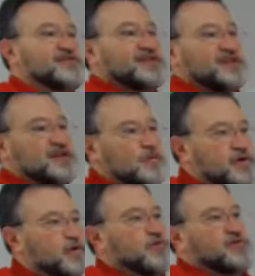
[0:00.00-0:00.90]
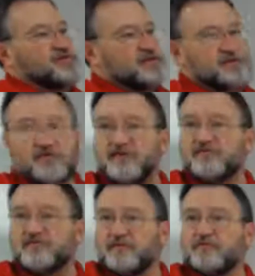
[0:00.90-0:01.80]
It's going to tend to want to hold those
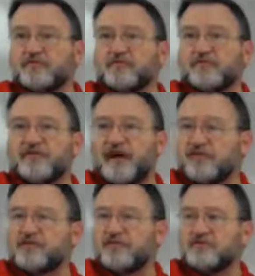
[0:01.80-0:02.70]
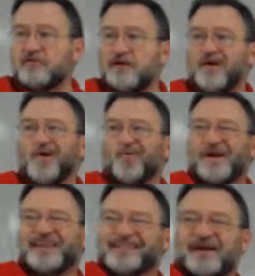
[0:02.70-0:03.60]
electrons towards the oxygen.
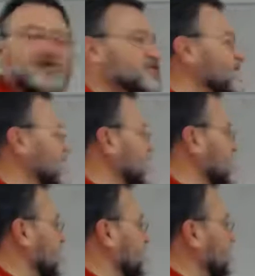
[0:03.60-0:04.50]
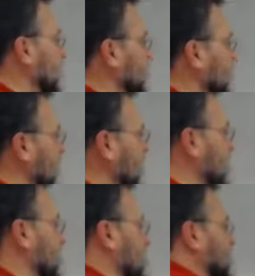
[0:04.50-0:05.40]
When it does that, it's going to favor
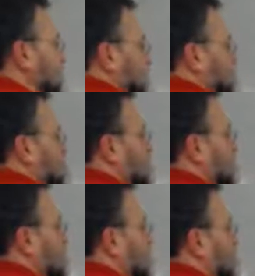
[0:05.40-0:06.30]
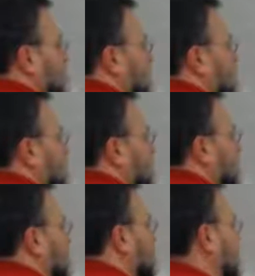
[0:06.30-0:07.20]
then, since this side is partial negative,
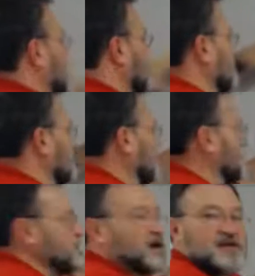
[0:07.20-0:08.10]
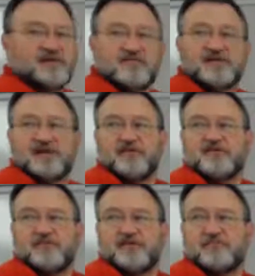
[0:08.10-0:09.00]
it's going to attract the positive side of
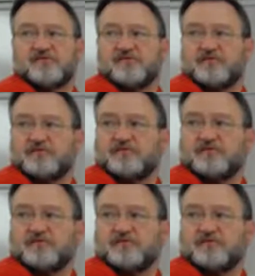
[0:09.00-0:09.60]
the sodiums.